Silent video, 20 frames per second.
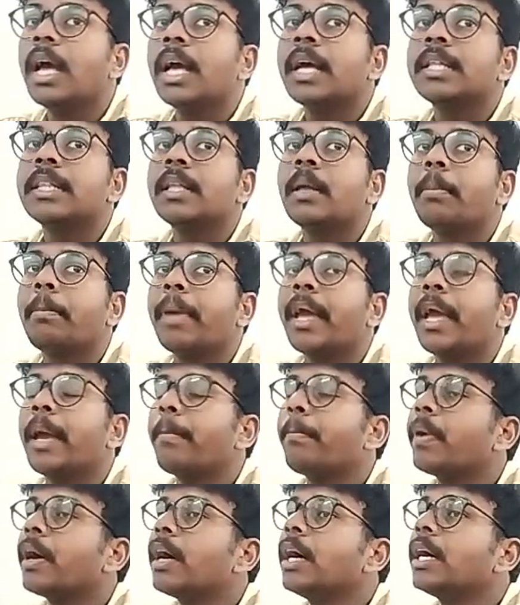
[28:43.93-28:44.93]
The
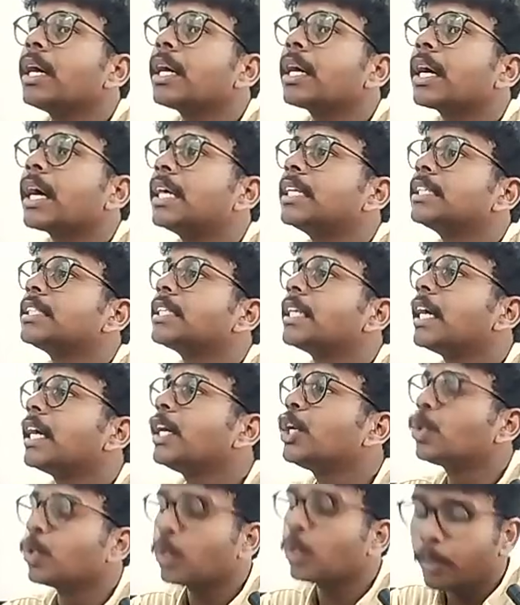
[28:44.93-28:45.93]
paper
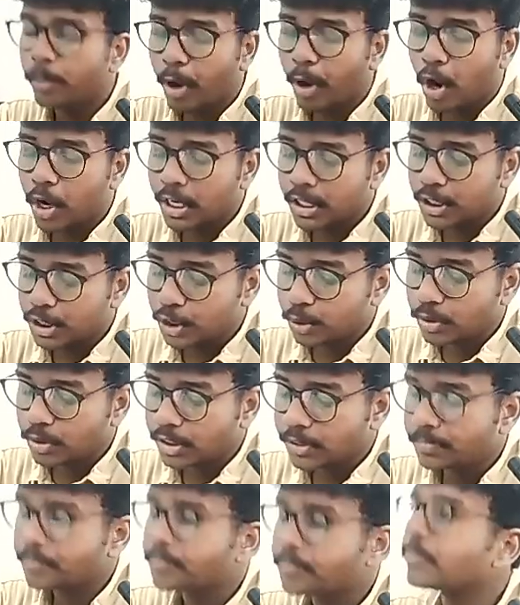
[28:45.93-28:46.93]
considered two broad issues.
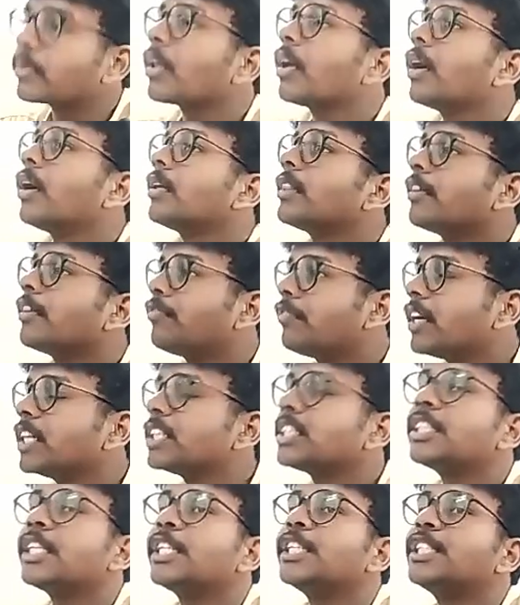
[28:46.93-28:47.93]
The
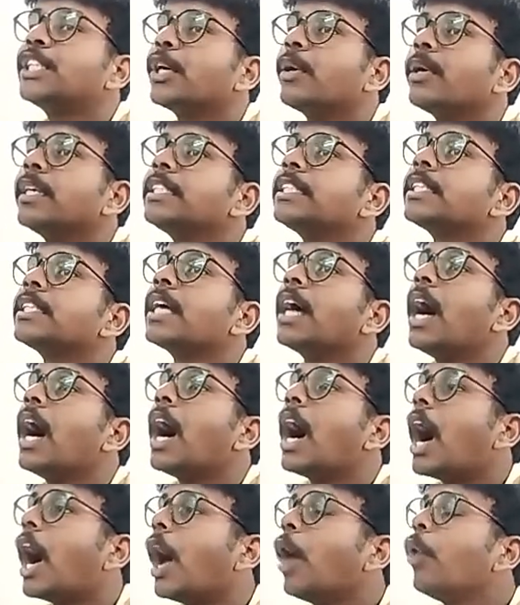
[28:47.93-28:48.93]
first issue is
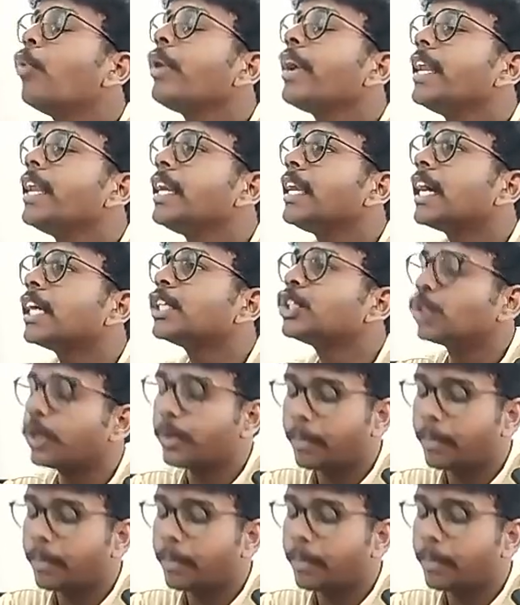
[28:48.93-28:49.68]
how India should